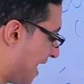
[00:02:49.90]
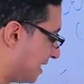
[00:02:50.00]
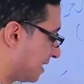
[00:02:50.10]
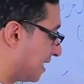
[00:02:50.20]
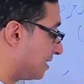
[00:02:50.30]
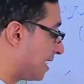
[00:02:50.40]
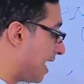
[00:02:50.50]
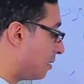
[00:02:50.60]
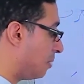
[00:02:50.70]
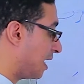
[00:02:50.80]
and
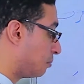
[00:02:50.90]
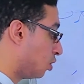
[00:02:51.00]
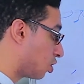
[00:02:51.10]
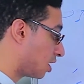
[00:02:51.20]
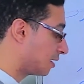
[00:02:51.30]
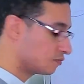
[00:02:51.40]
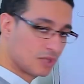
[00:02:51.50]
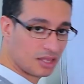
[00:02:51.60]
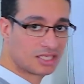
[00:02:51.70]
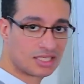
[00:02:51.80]
kitab, a book.
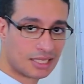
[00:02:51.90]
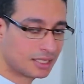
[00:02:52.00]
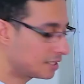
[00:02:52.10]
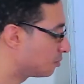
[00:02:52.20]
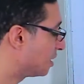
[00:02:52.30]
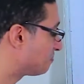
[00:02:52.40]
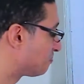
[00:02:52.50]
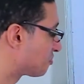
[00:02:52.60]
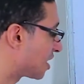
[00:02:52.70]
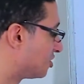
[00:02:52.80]
This is a little
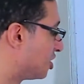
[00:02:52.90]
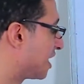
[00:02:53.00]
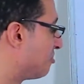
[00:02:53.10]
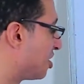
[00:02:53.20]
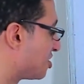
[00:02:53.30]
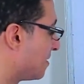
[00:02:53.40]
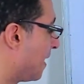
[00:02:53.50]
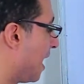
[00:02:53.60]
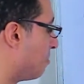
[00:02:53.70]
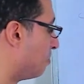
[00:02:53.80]
bit tricky because
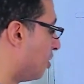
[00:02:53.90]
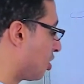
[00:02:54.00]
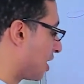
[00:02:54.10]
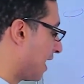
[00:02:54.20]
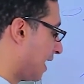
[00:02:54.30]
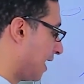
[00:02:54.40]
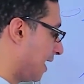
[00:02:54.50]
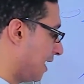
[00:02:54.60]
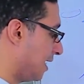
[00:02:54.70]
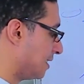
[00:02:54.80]
book
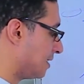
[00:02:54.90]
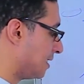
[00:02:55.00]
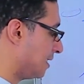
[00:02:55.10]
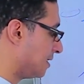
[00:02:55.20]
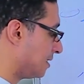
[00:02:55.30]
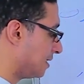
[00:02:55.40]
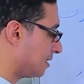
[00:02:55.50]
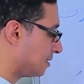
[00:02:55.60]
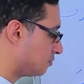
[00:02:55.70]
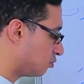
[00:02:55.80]
is
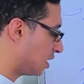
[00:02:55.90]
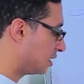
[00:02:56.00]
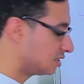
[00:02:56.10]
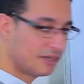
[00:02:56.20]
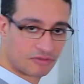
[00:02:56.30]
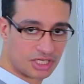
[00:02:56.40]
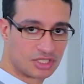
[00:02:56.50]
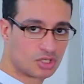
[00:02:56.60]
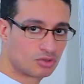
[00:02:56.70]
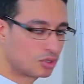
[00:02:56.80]
different.
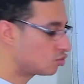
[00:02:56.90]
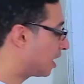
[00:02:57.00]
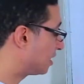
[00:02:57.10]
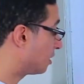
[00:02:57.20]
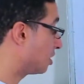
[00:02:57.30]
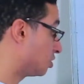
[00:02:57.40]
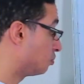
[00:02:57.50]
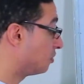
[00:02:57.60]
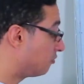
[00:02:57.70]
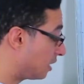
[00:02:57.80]
It's not writing, but
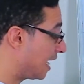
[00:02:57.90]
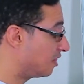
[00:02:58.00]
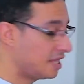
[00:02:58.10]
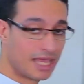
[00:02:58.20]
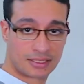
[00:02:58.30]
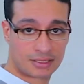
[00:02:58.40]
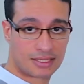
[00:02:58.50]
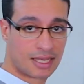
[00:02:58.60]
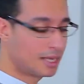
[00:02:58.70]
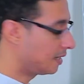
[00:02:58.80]
at the end,
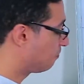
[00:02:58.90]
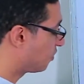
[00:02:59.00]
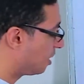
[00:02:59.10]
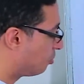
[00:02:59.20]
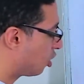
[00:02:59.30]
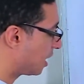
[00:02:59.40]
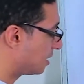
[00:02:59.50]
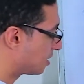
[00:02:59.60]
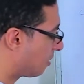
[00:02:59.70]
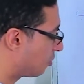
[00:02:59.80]
the book
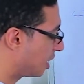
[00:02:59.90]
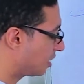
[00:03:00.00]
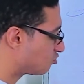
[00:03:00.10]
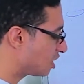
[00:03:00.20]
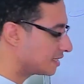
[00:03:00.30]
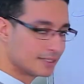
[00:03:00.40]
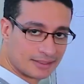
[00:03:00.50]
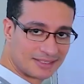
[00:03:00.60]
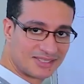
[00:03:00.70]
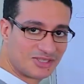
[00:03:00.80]
is something written.
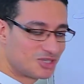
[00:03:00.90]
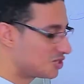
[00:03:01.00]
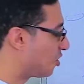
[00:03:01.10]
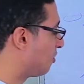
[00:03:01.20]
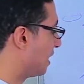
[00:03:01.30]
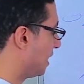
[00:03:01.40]
So